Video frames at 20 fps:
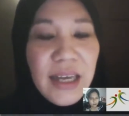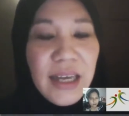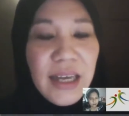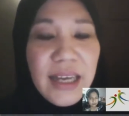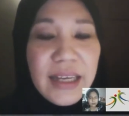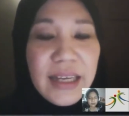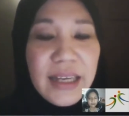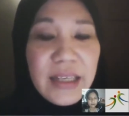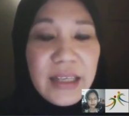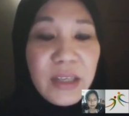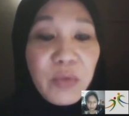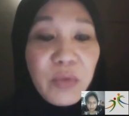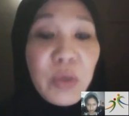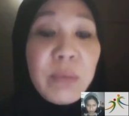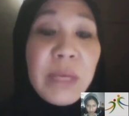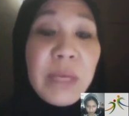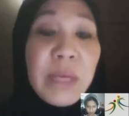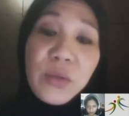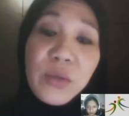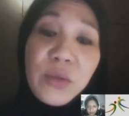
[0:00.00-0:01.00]
and
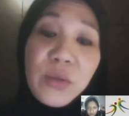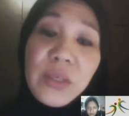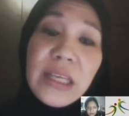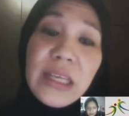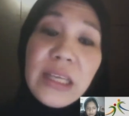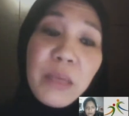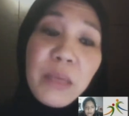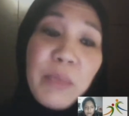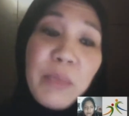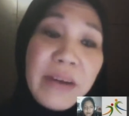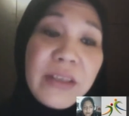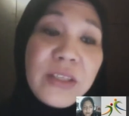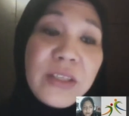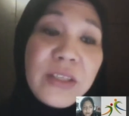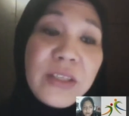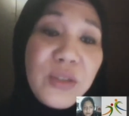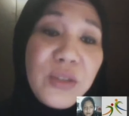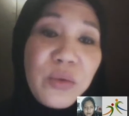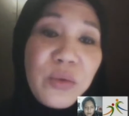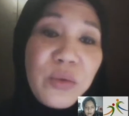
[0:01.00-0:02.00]
make sure that their
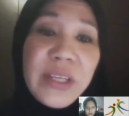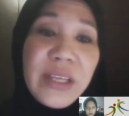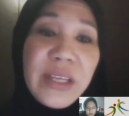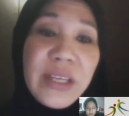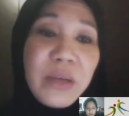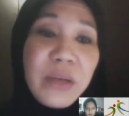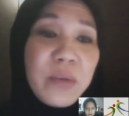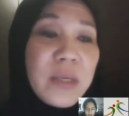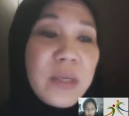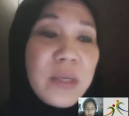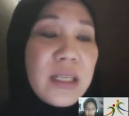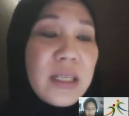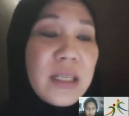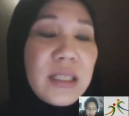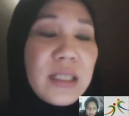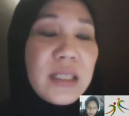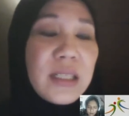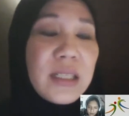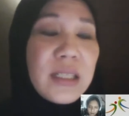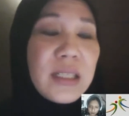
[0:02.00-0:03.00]
parents know where they were,
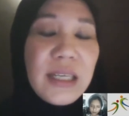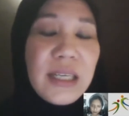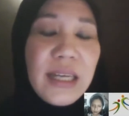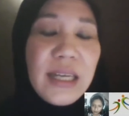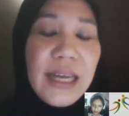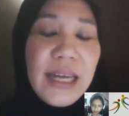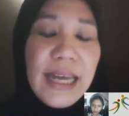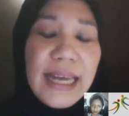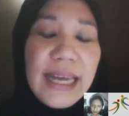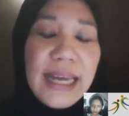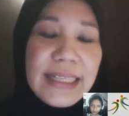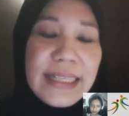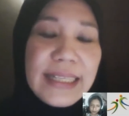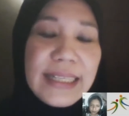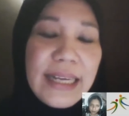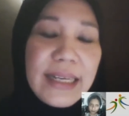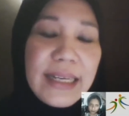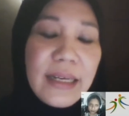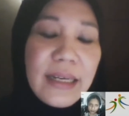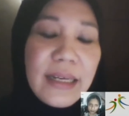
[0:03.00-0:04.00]
and
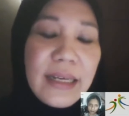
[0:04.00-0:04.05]
then